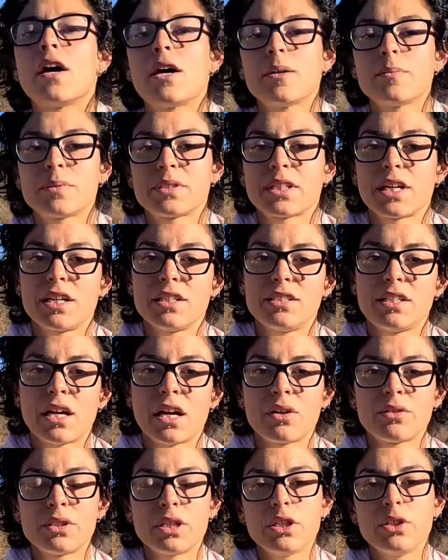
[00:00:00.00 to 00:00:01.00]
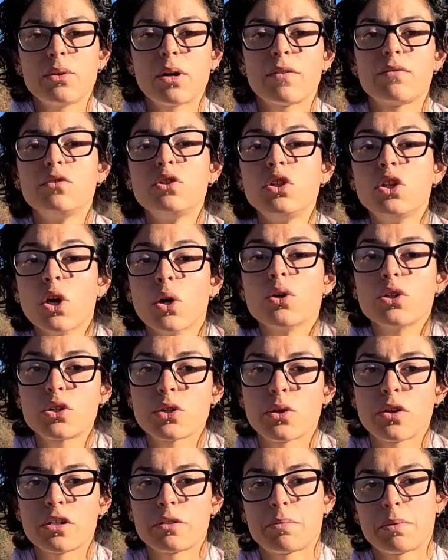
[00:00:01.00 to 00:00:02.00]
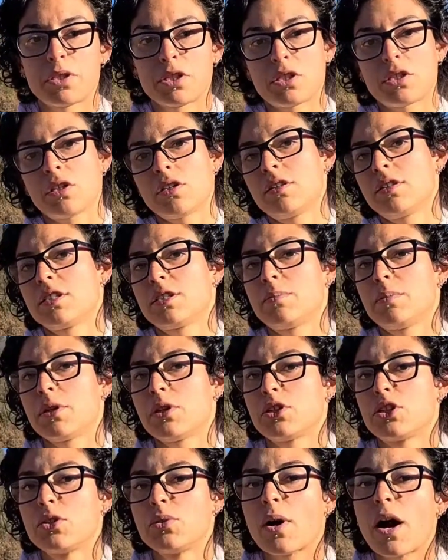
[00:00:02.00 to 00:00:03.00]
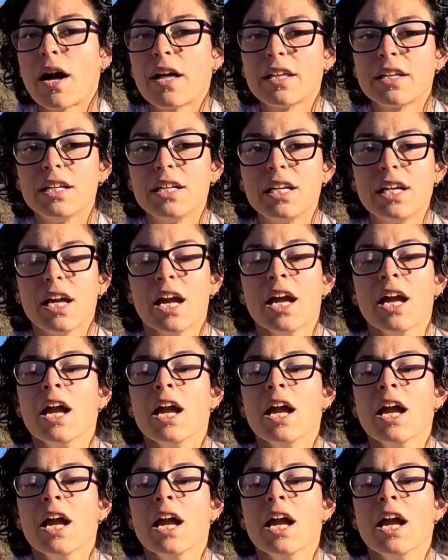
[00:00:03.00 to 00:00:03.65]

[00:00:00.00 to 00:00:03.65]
upside down that you have no choice but to turn to spirituality.